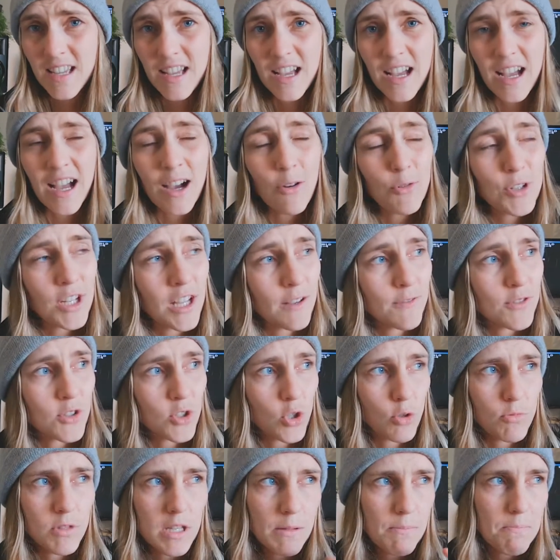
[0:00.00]
I would have
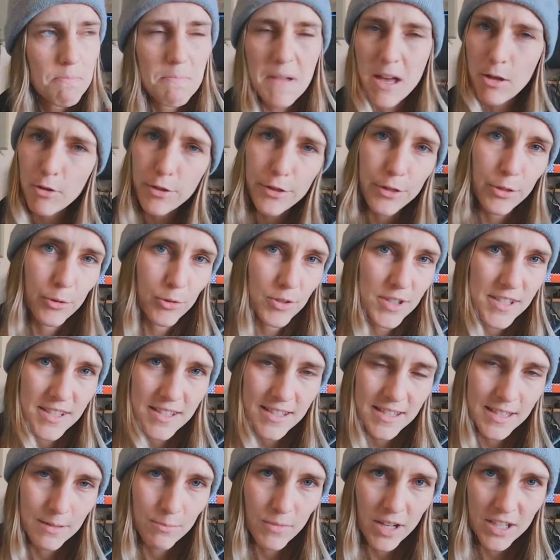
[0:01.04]
so many mouth
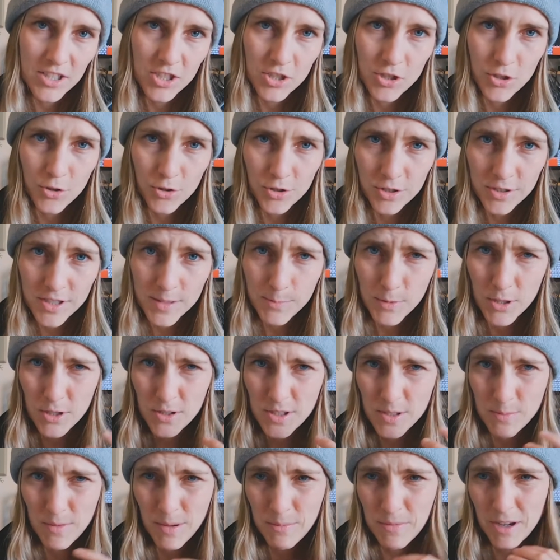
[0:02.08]
noises in my tutorials
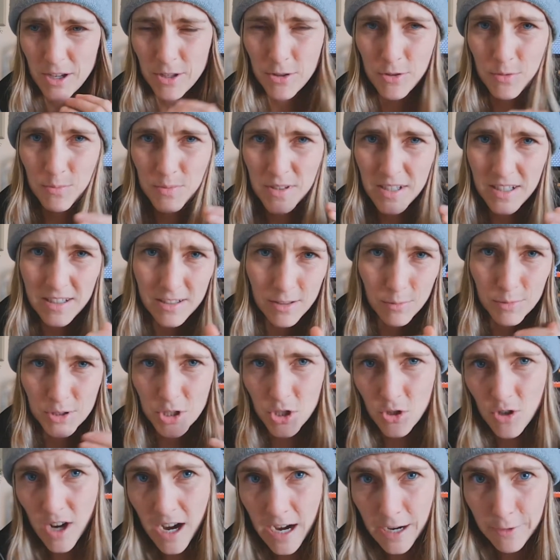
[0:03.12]
because my mouth would be a little bit
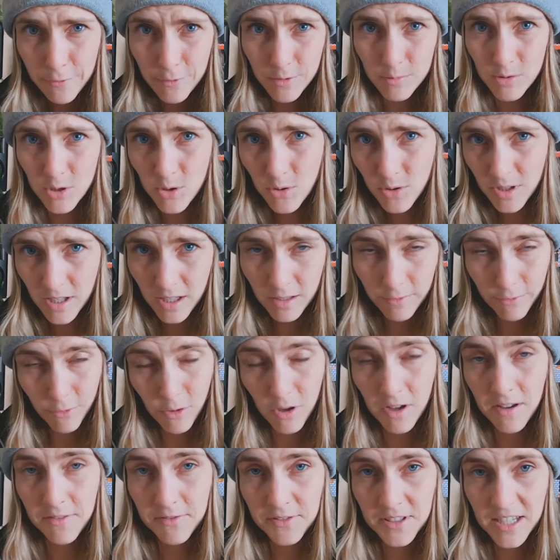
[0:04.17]
dry from talking for
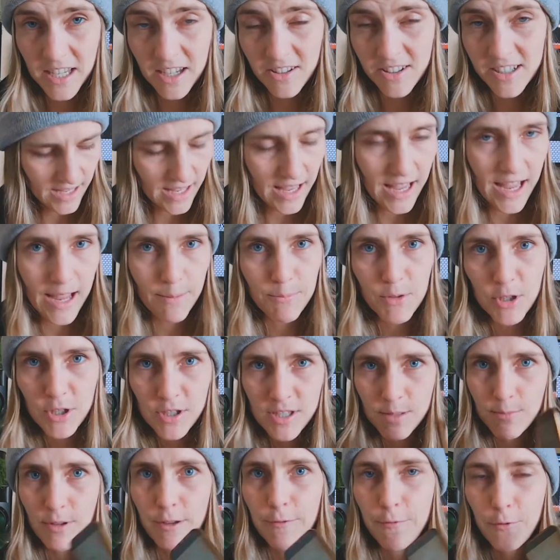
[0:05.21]
half an hour, and
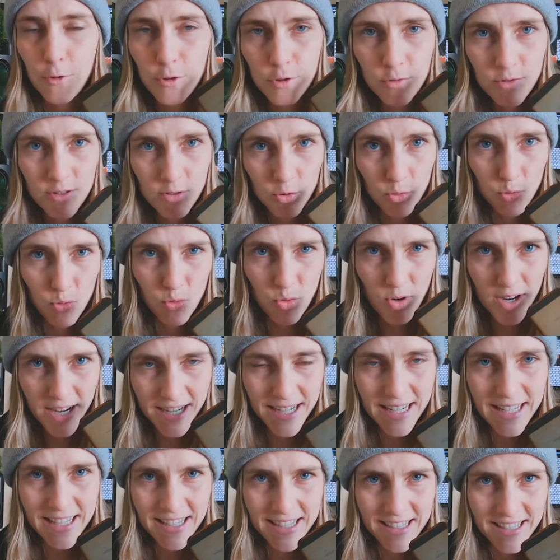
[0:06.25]
because my phone was right
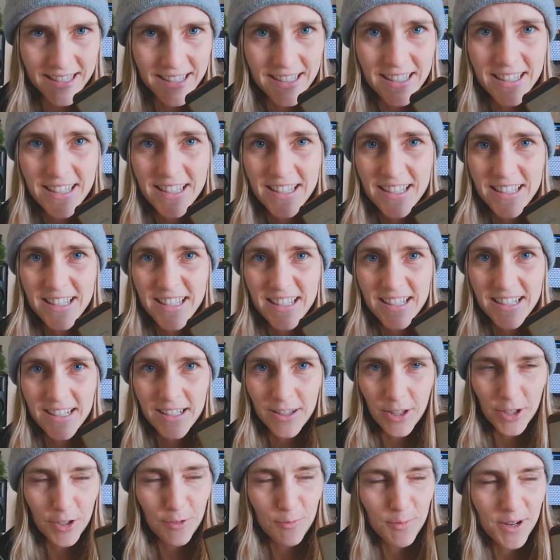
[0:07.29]
here, a
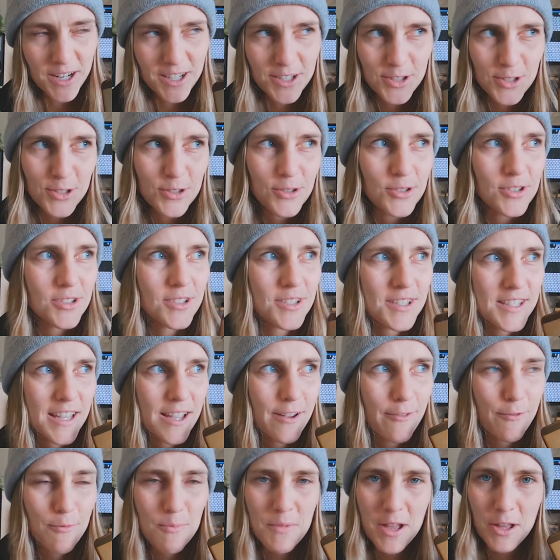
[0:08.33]
lot of my tutorials
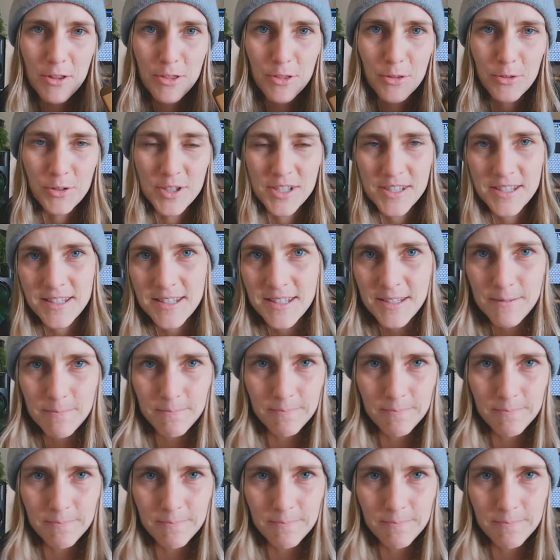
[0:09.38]
have mouth noises.